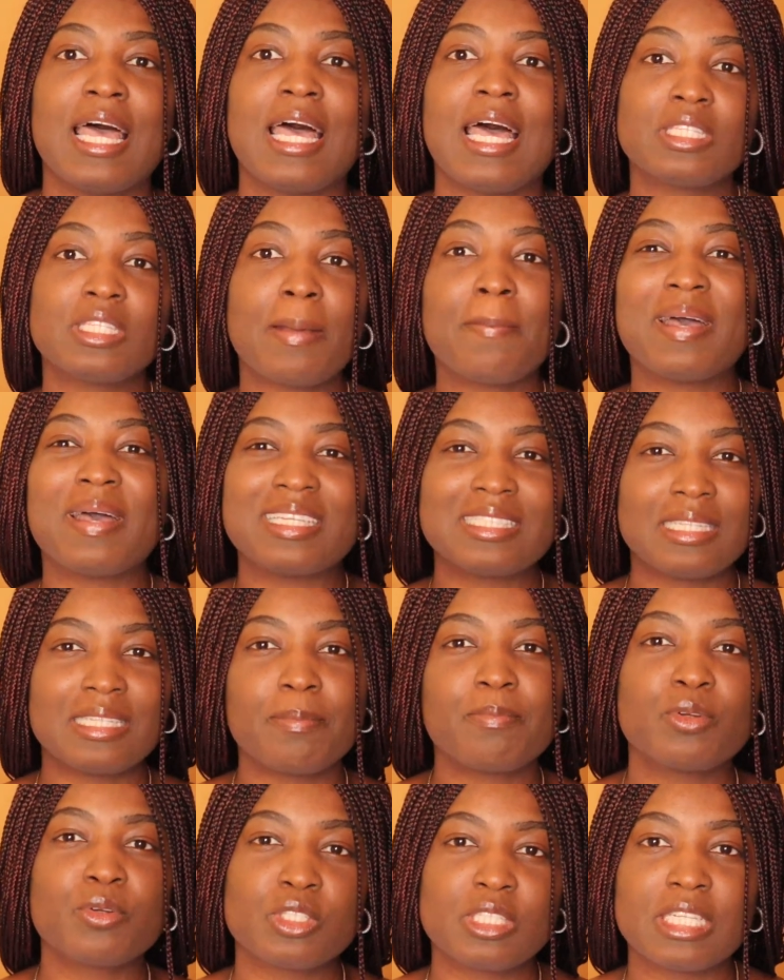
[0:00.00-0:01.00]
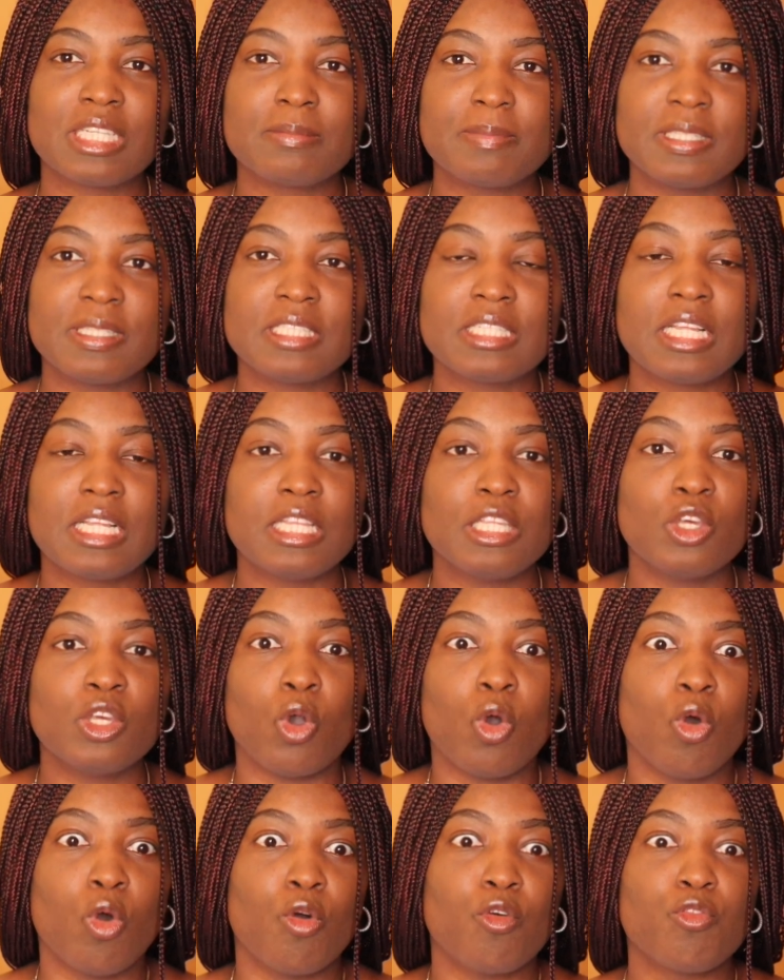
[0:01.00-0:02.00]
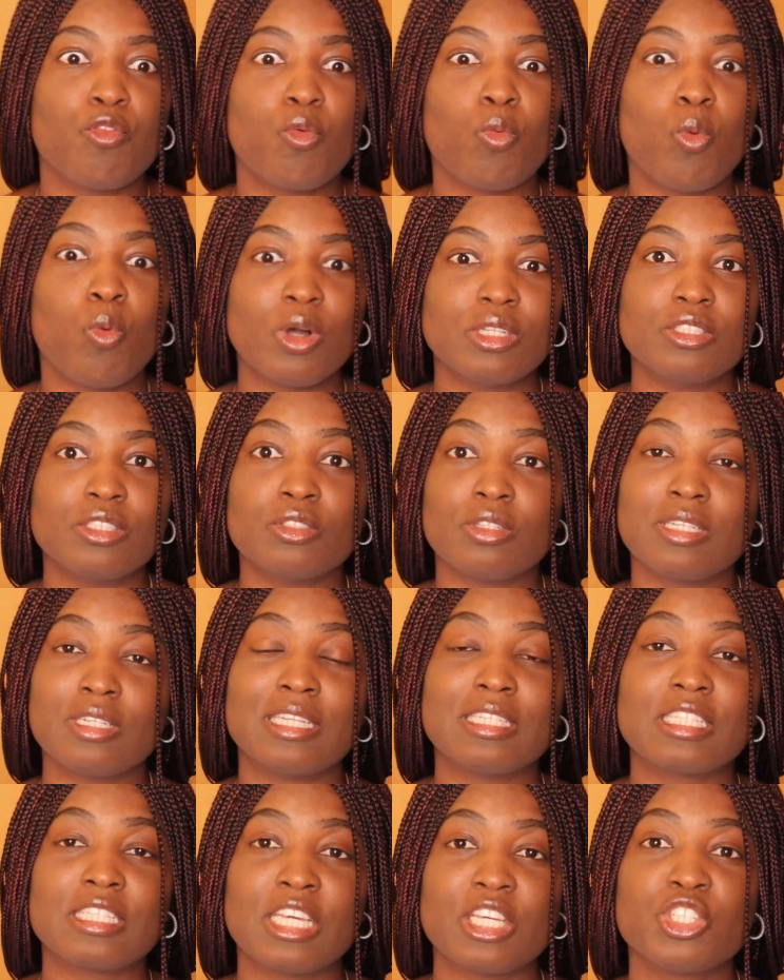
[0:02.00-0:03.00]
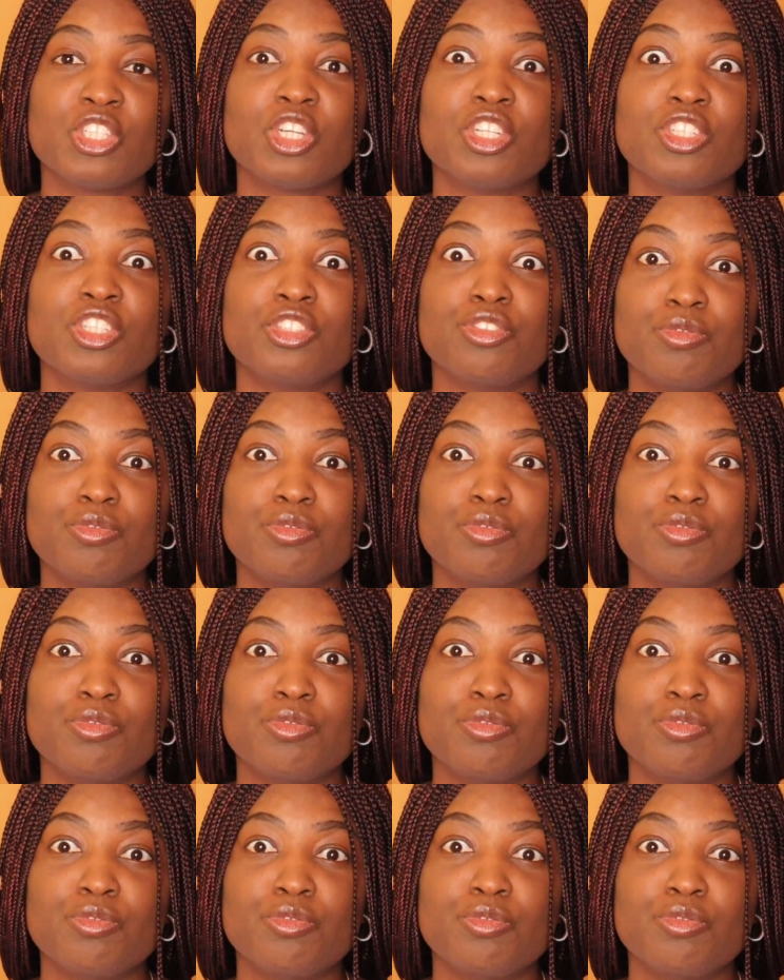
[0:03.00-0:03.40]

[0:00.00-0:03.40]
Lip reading: Step-by-step process basically of what this authentication